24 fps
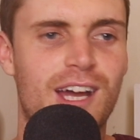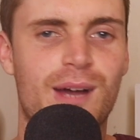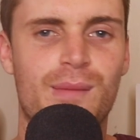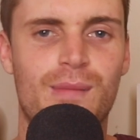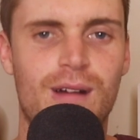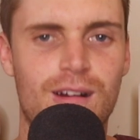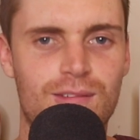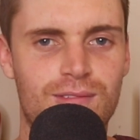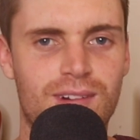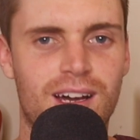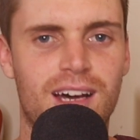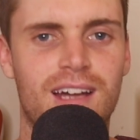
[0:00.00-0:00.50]
day on
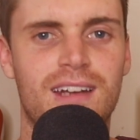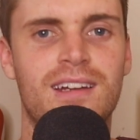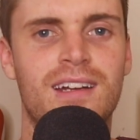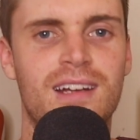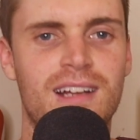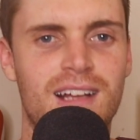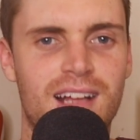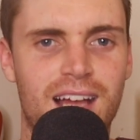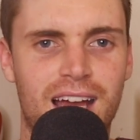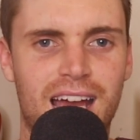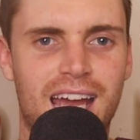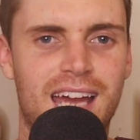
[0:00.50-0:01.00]
my run,
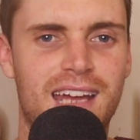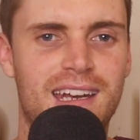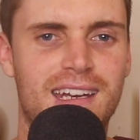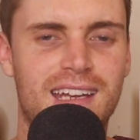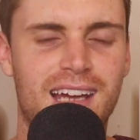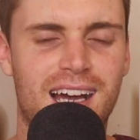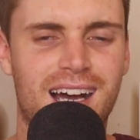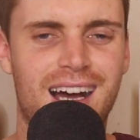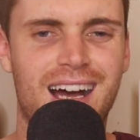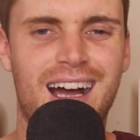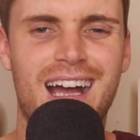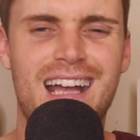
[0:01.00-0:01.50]
and
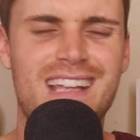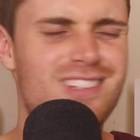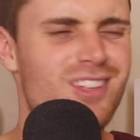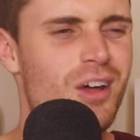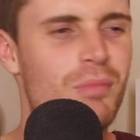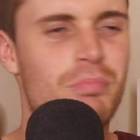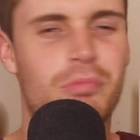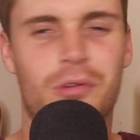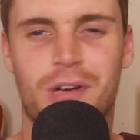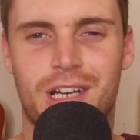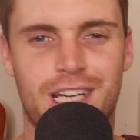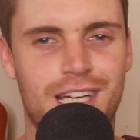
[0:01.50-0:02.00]
it's
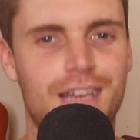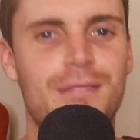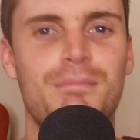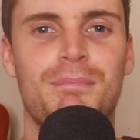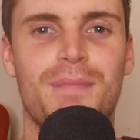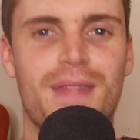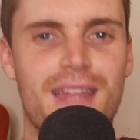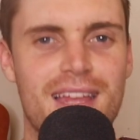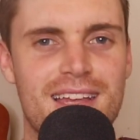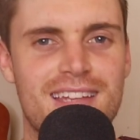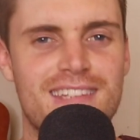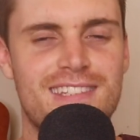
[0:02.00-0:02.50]
not pretty.
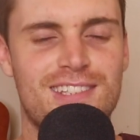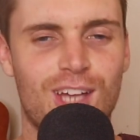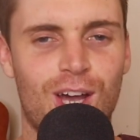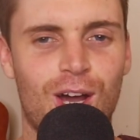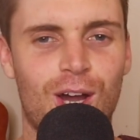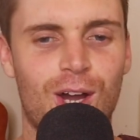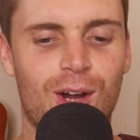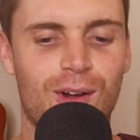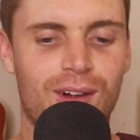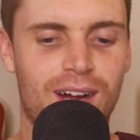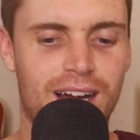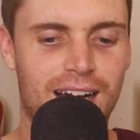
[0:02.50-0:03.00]

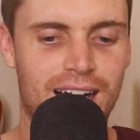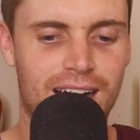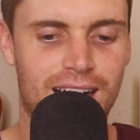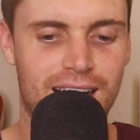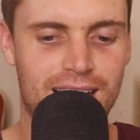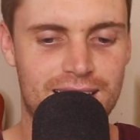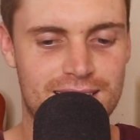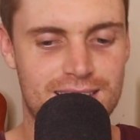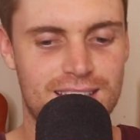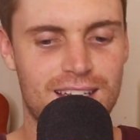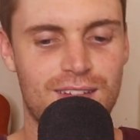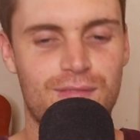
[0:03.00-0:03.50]
So,
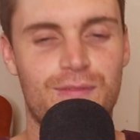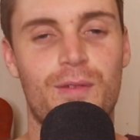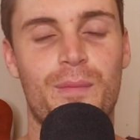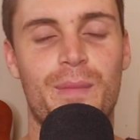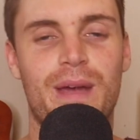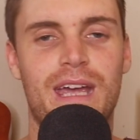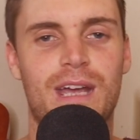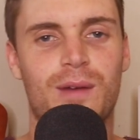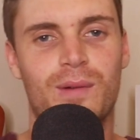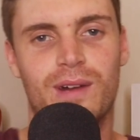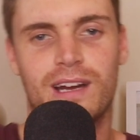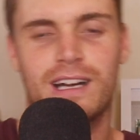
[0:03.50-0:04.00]
except for
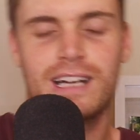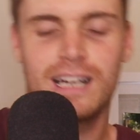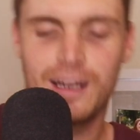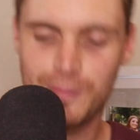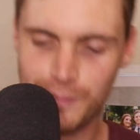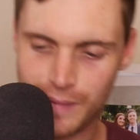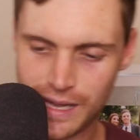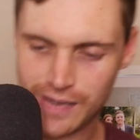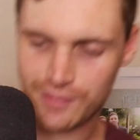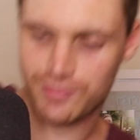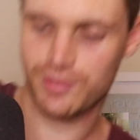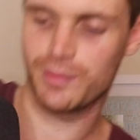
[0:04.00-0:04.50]
me when I
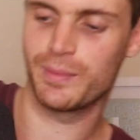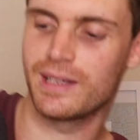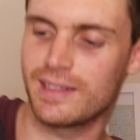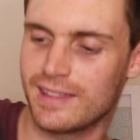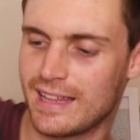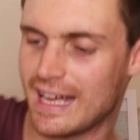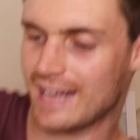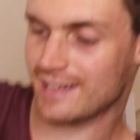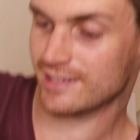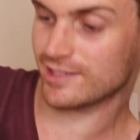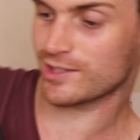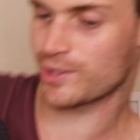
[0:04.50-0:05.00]
come back from it.
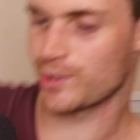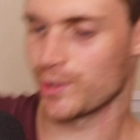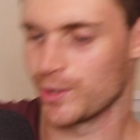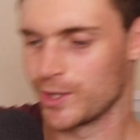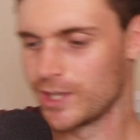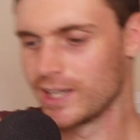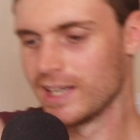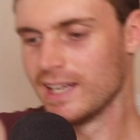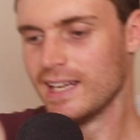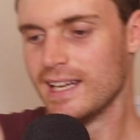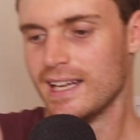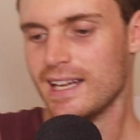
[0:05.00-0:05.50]
That's
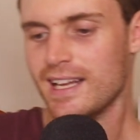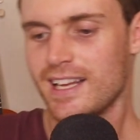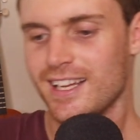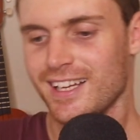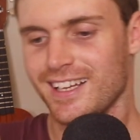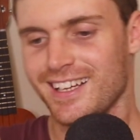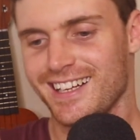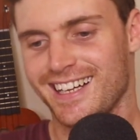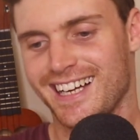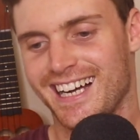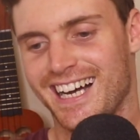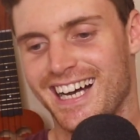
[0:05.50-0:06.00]
good.
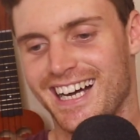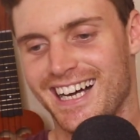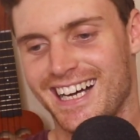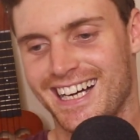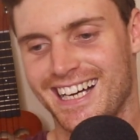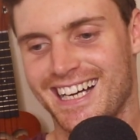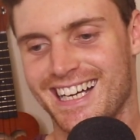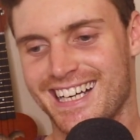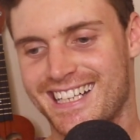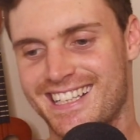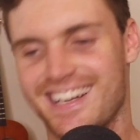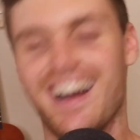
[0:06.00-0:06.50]

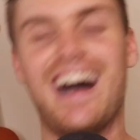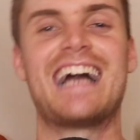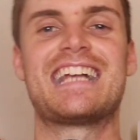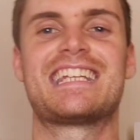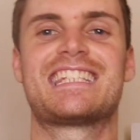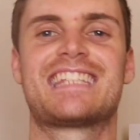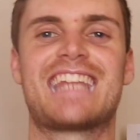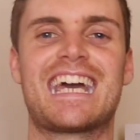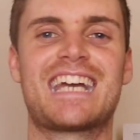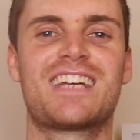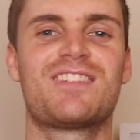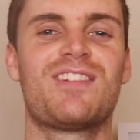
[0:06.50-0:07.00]

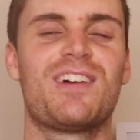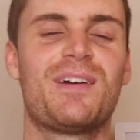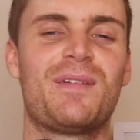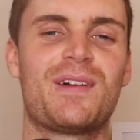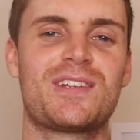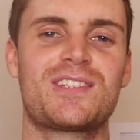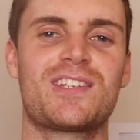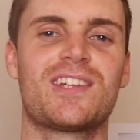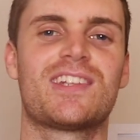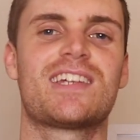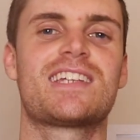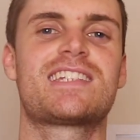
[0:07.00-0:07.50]
Guys, thank you very
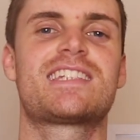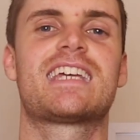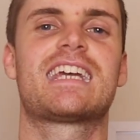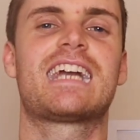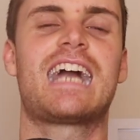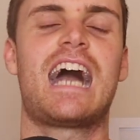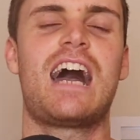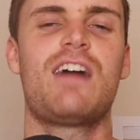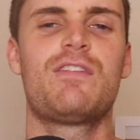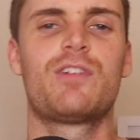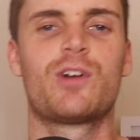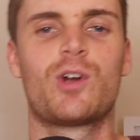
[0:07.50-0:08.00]
much for
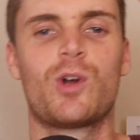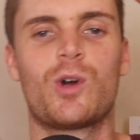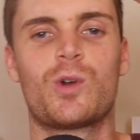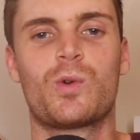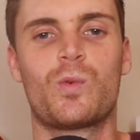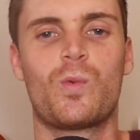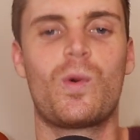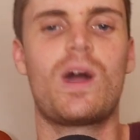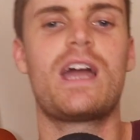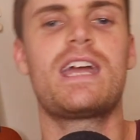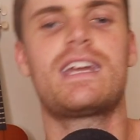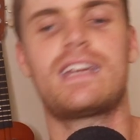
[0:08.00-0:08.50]
listening. Have a good
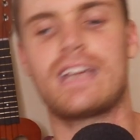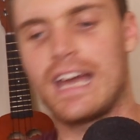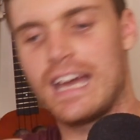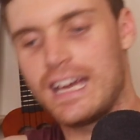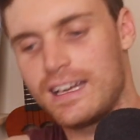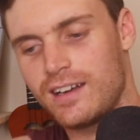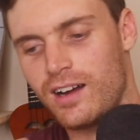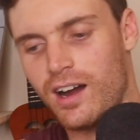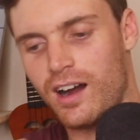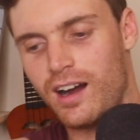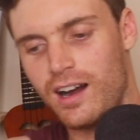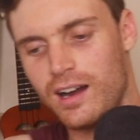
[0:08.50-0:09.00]
week,
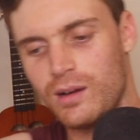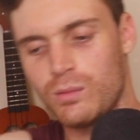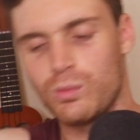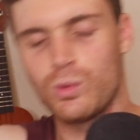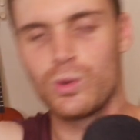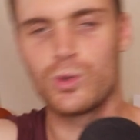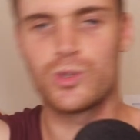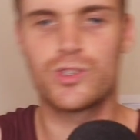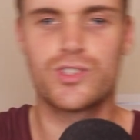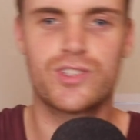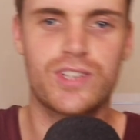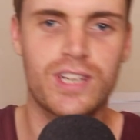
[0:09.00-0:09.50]
and I
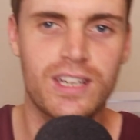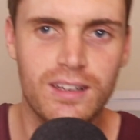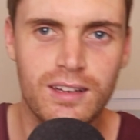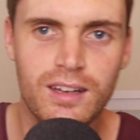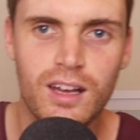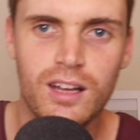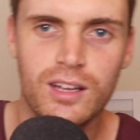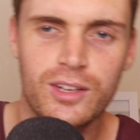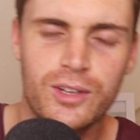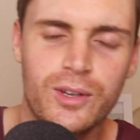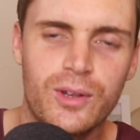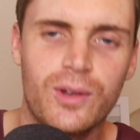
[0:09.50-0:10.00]
will see
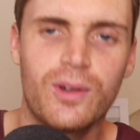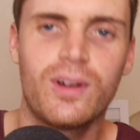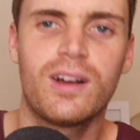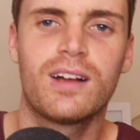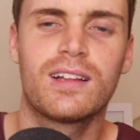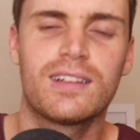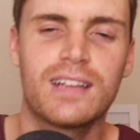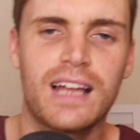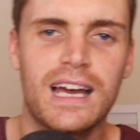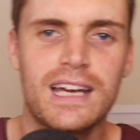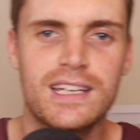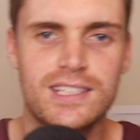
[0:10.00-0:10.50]
you
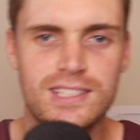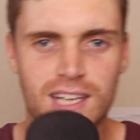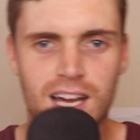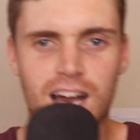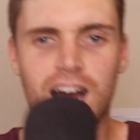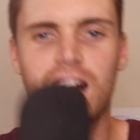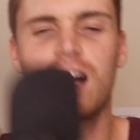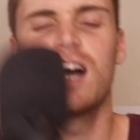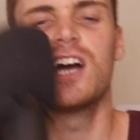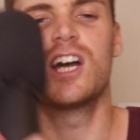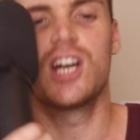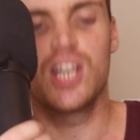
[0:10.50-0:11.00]

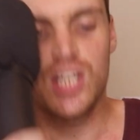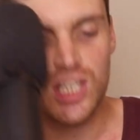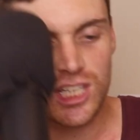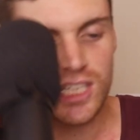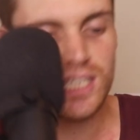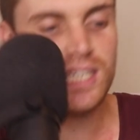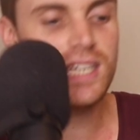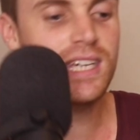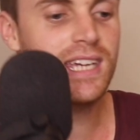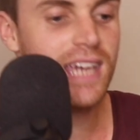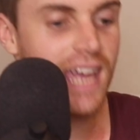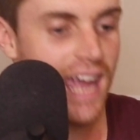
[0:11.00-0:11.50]
later.
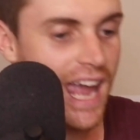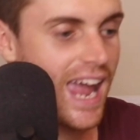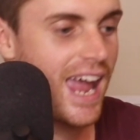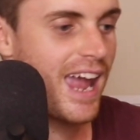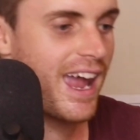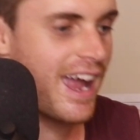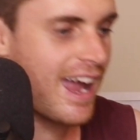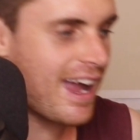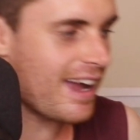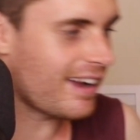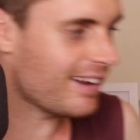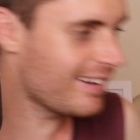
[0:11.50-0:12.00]

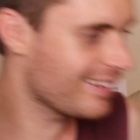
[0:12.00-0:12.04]
Yeah.